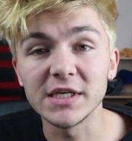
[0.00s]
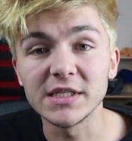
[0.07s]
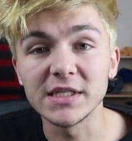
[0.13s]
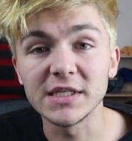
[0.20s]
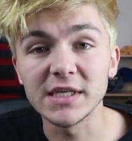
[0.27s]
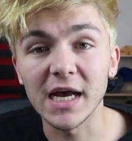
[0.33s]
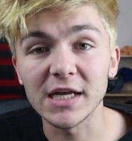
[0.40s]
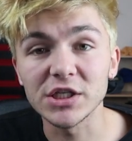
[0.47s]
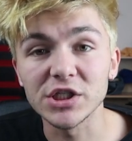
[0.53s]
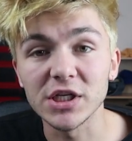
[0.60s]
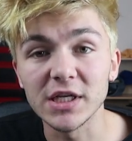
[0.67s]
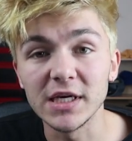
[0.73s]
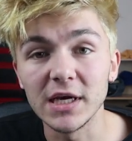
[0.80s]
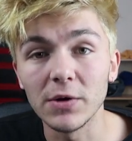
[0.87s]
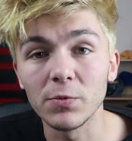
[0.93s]
is these
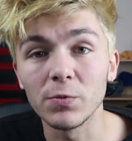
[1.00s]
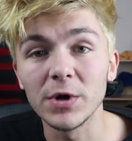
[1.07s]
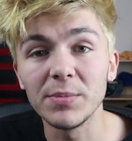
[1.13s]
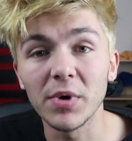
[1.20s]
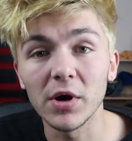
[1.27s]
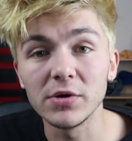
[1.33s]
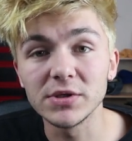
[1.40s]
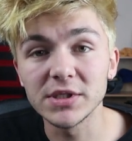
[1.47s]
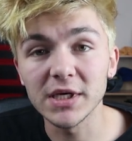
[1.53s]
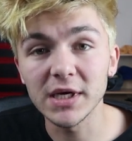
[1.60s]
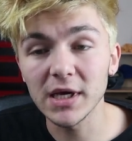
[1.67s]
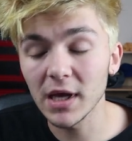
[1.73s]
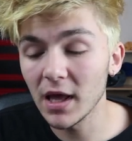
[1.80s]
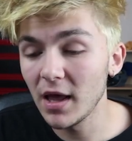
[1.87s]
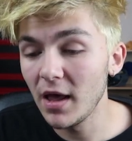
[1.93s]
actually
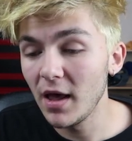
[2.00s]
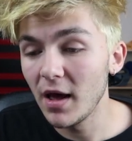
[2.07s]
reposting